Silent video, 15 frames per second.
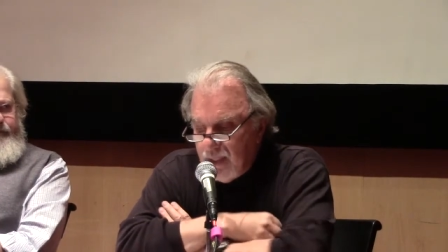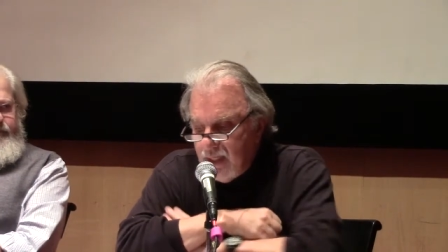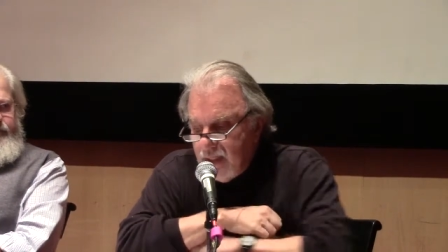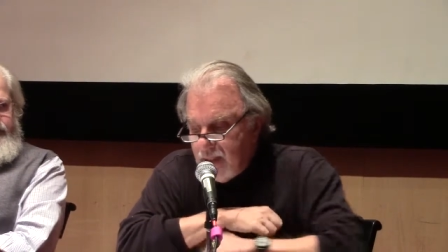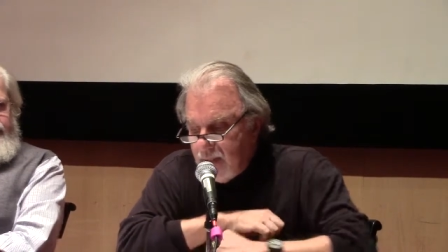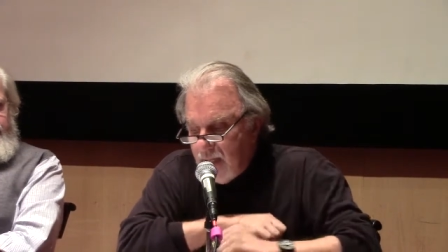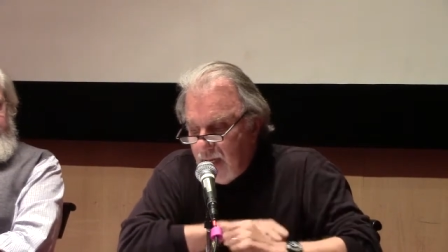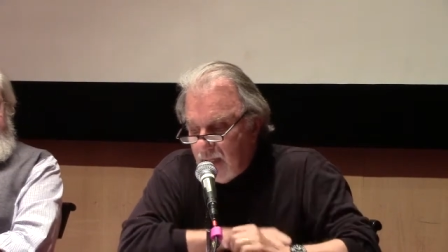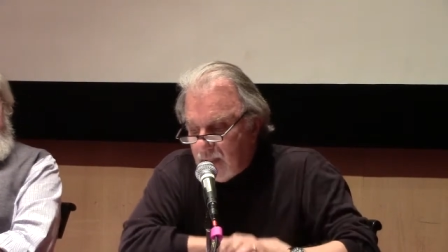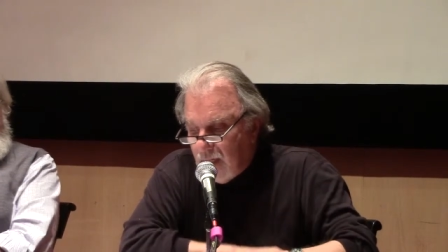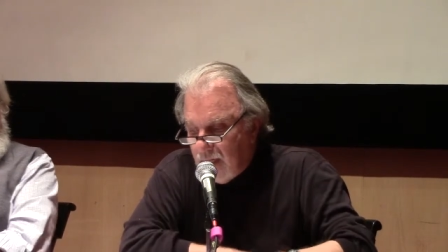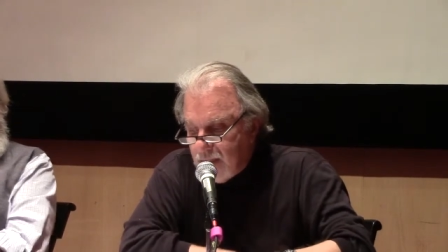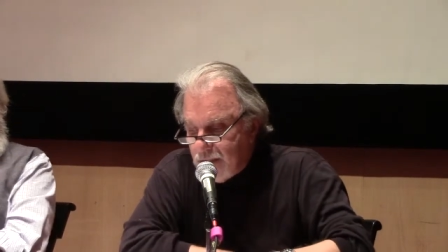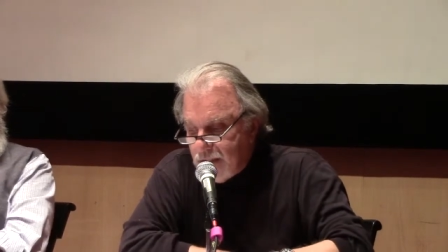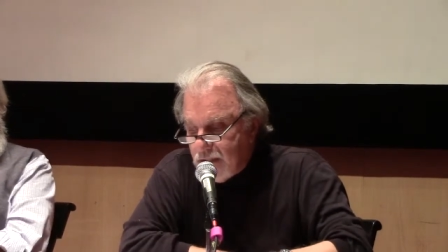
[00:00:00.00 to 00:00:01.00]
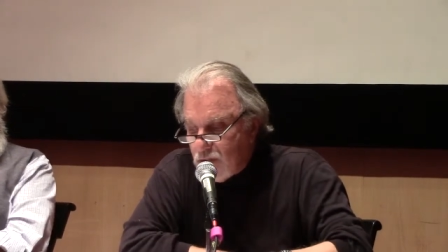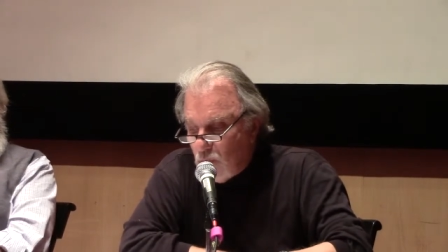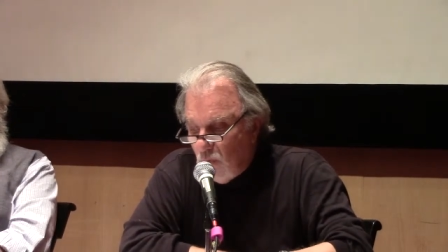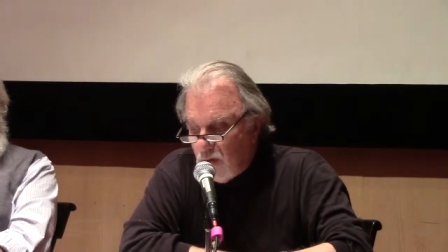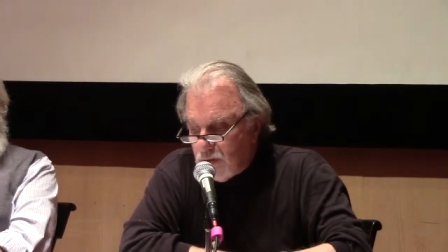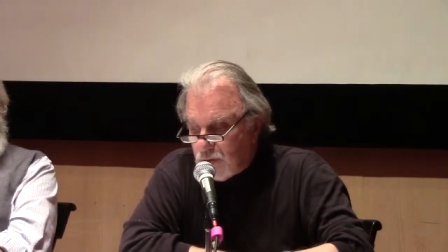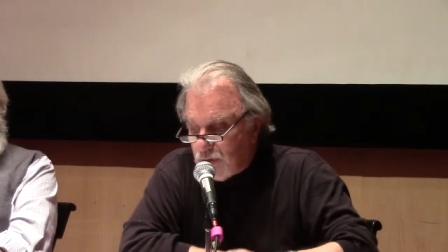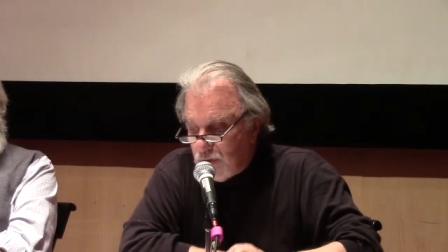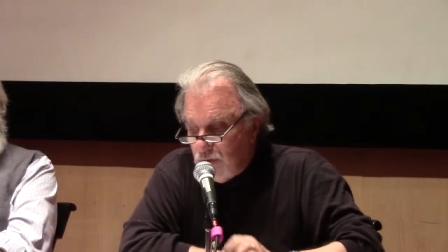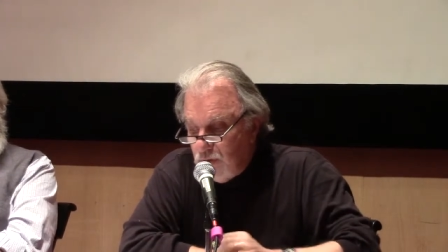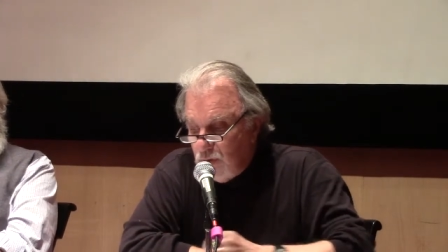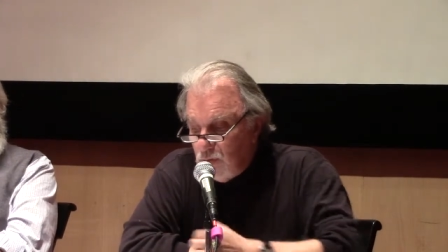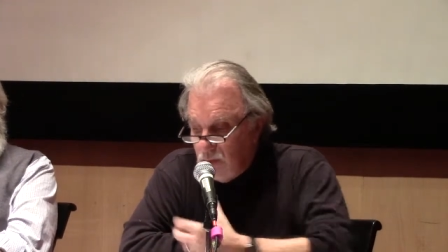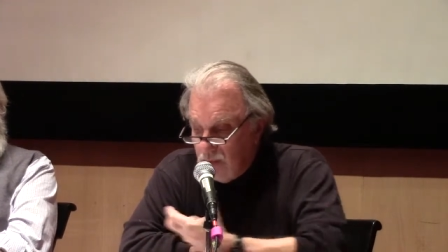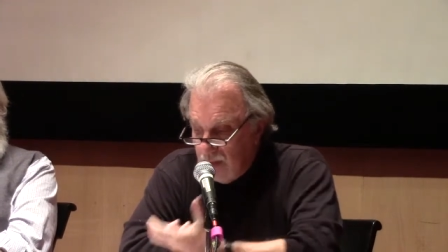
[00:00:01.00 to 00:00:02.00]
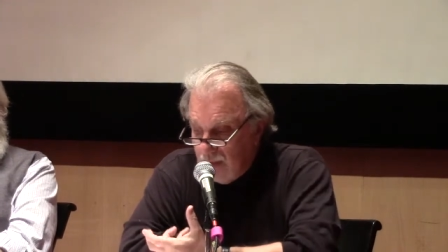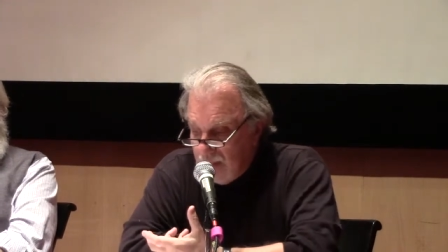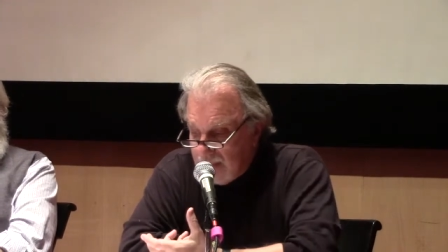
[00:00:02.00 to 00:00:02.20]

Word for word: in that ISIS wants to